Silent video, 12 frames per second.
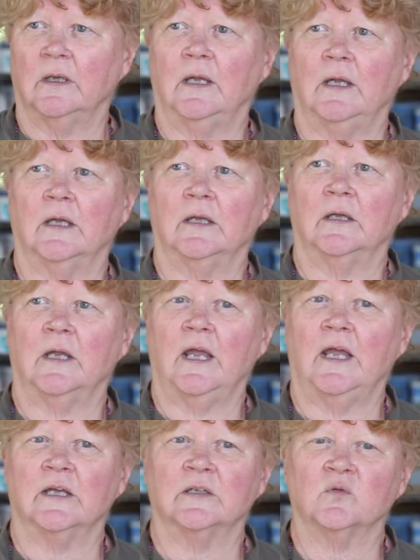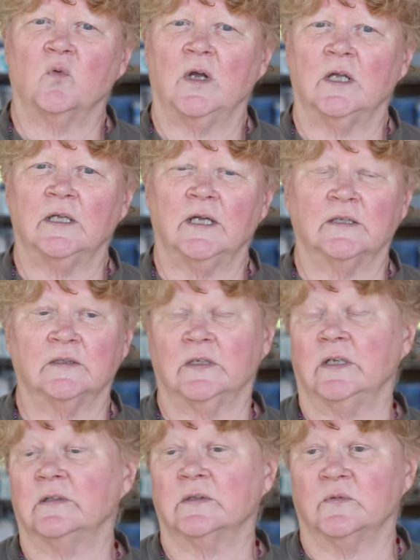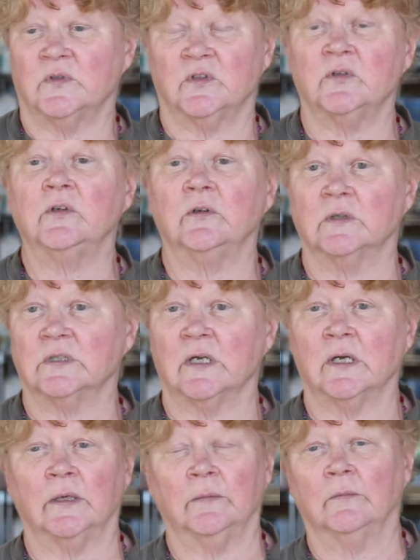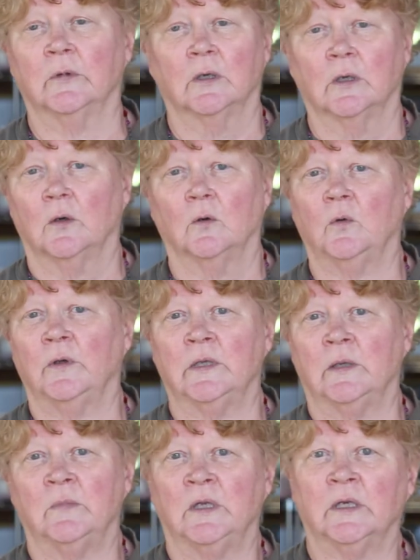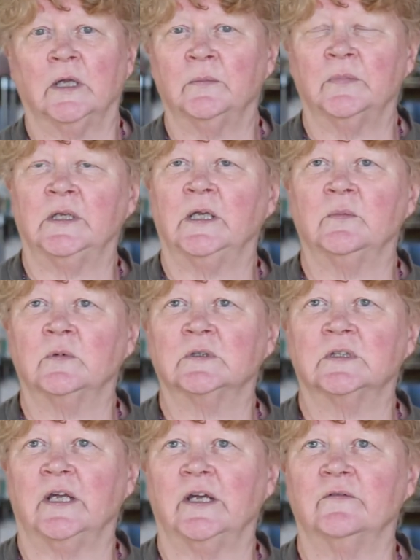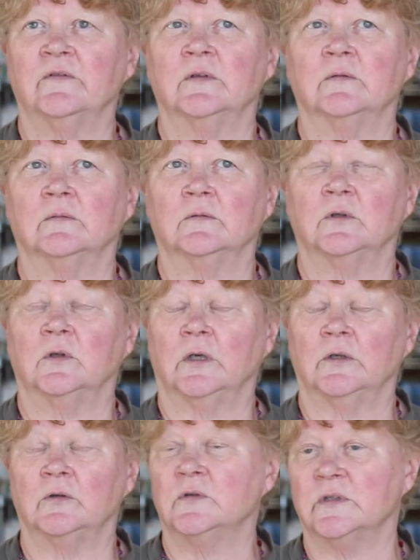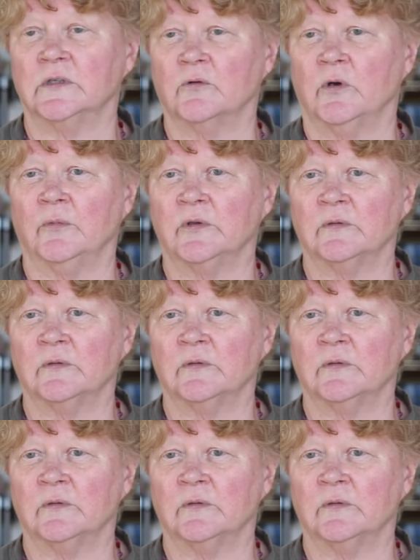as well as to get some studio time when they may not be able to use the equipment